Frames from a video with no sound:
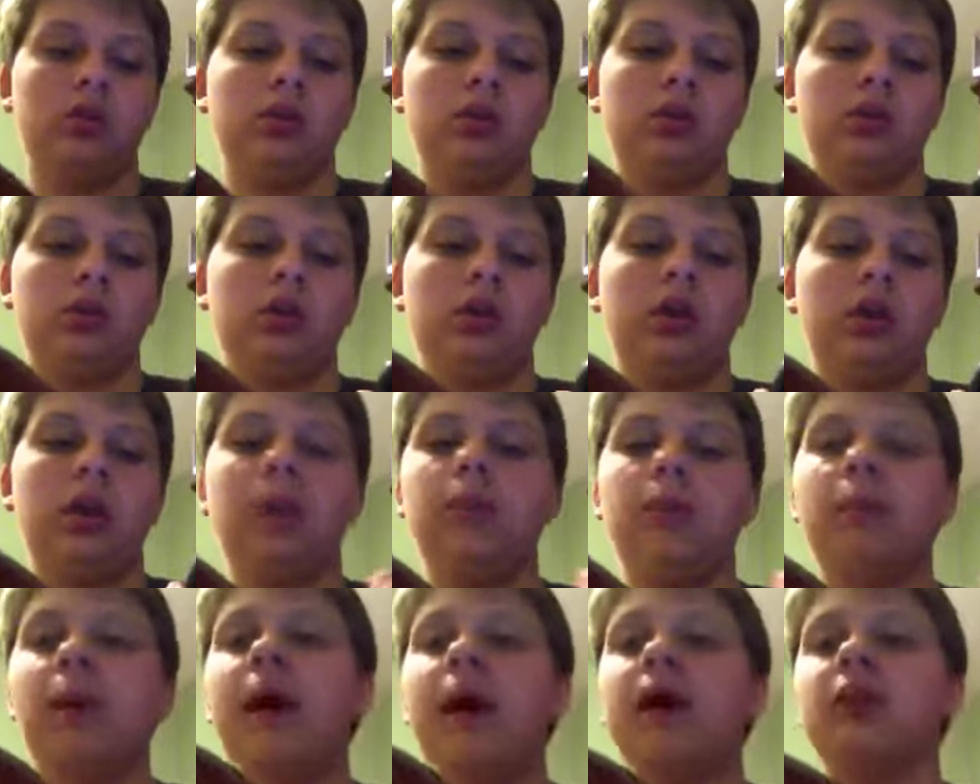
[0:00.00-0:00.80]
getting
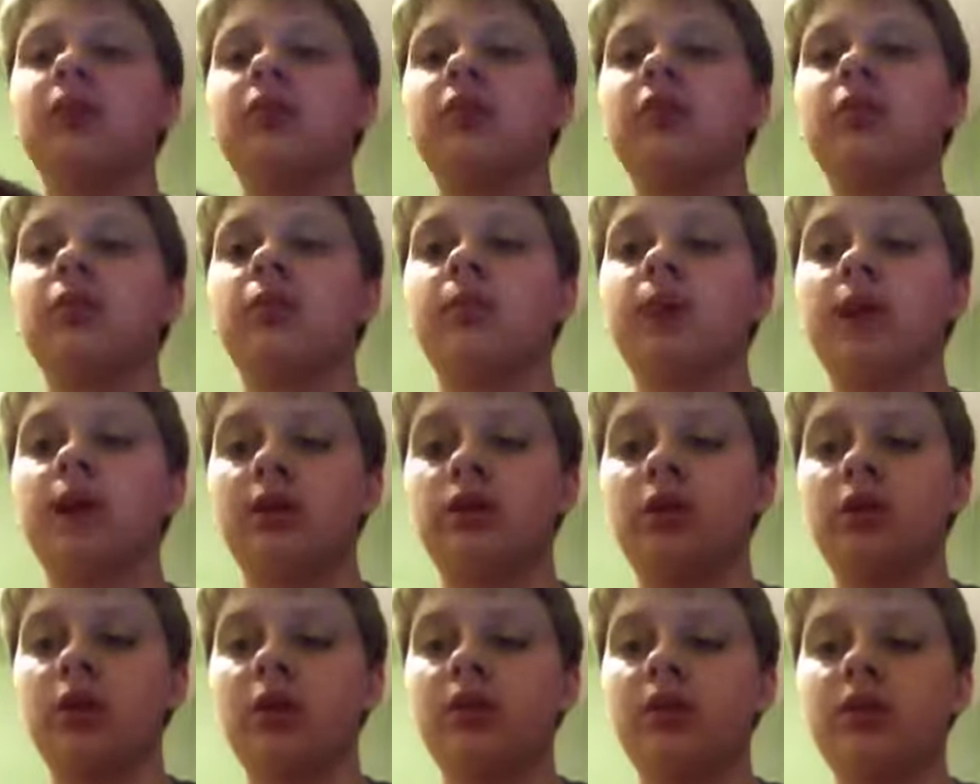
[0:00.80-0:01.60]
a massive
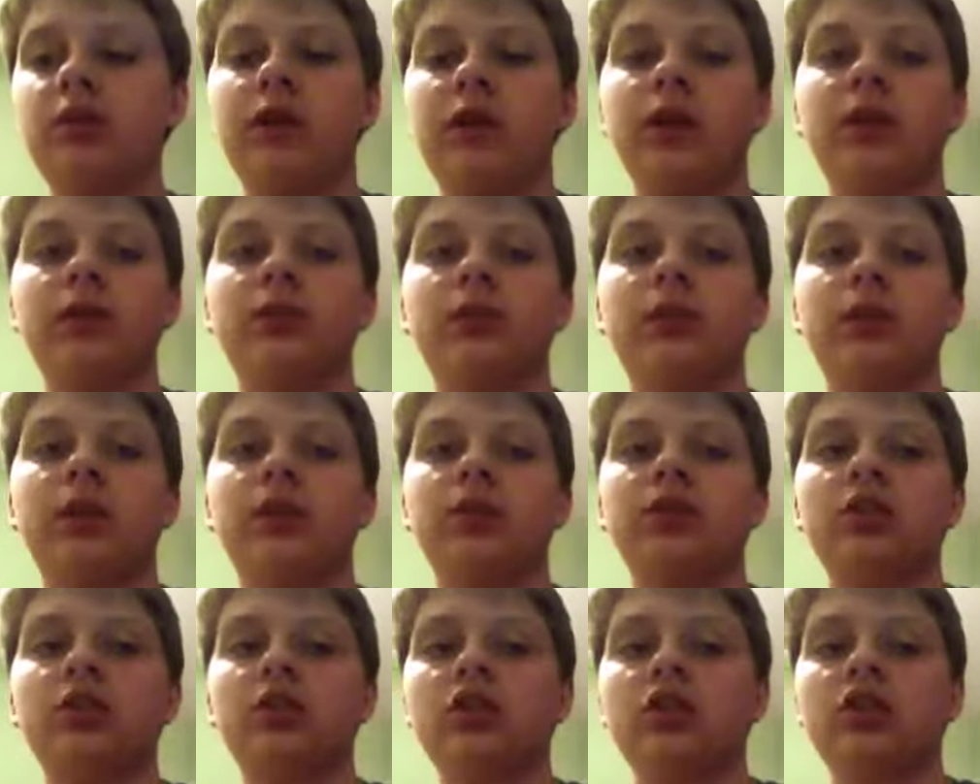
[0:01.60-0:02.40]
amount of text
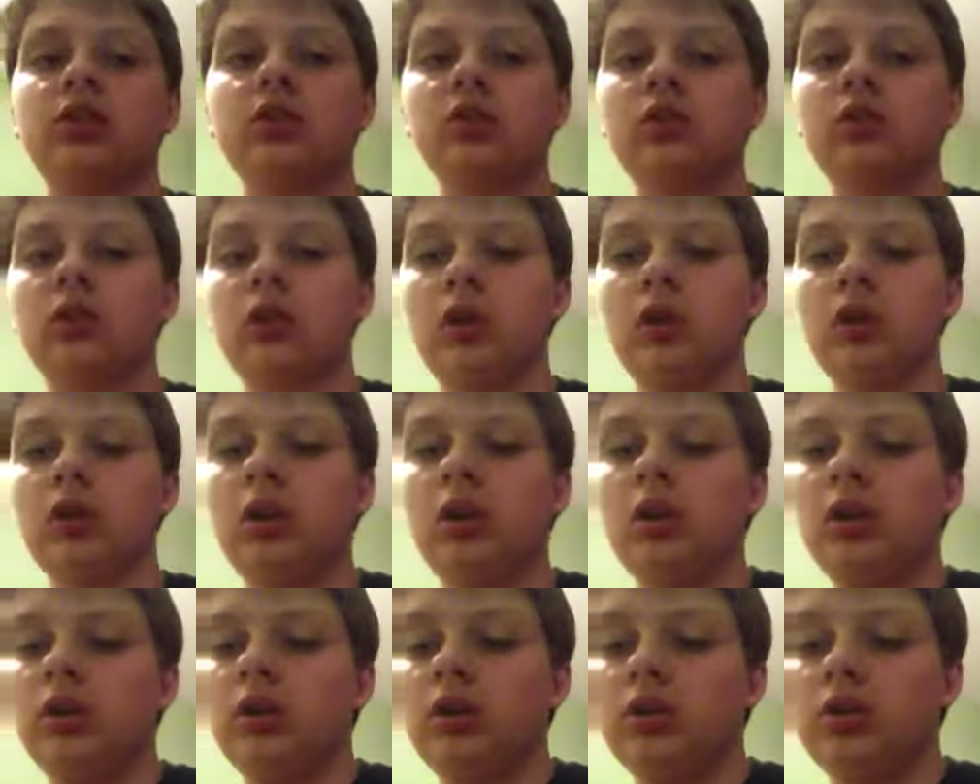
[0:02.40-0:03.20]
messages.
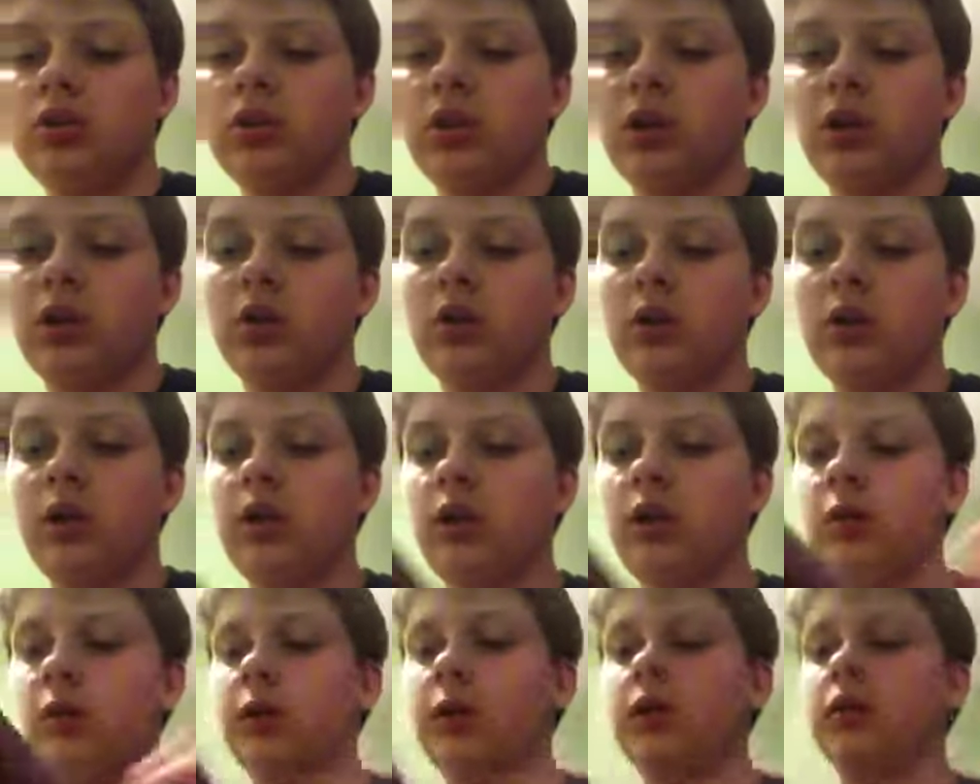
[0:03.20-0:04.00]
So,
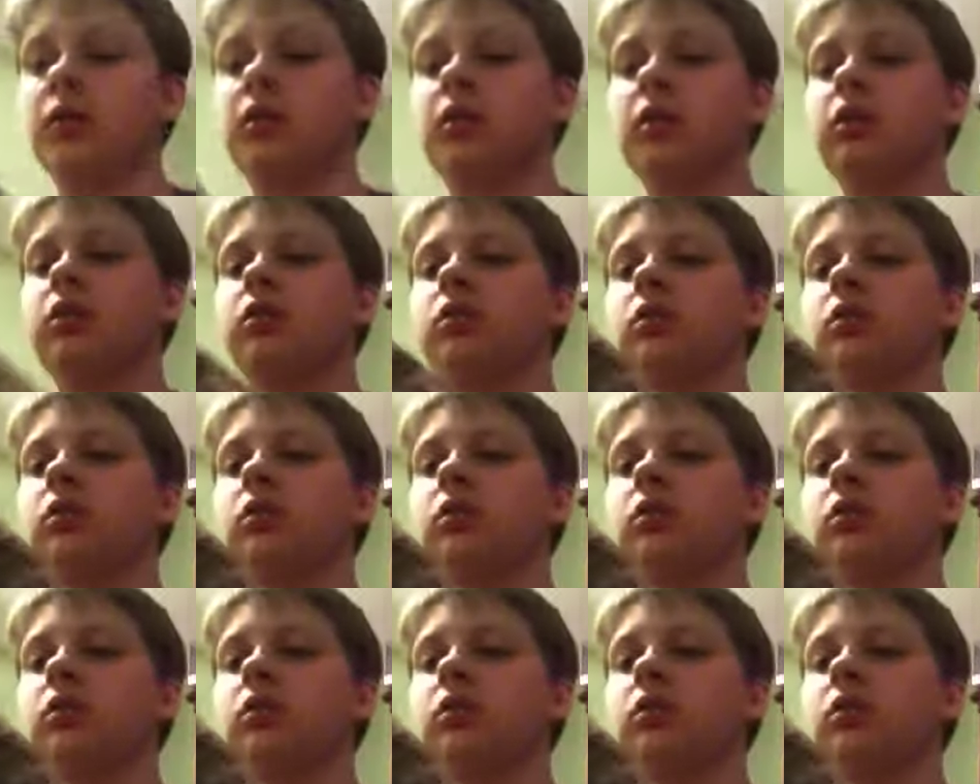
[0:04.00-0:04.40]
anyways, there's